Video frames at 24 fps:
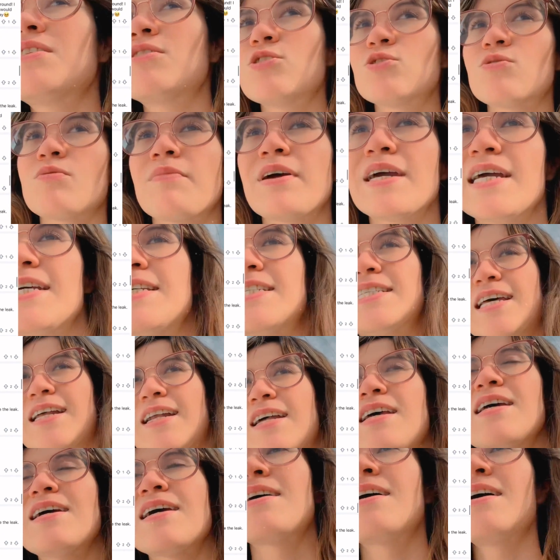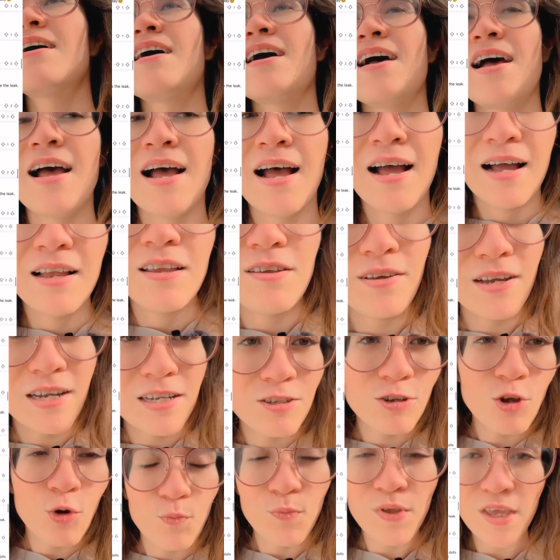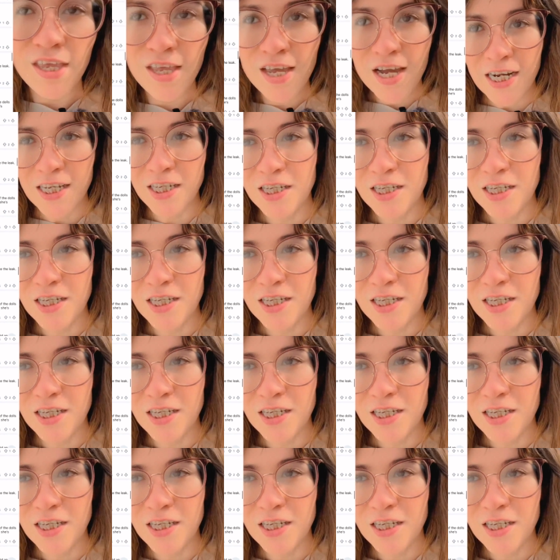goes with my aesthetic. You guys know me. I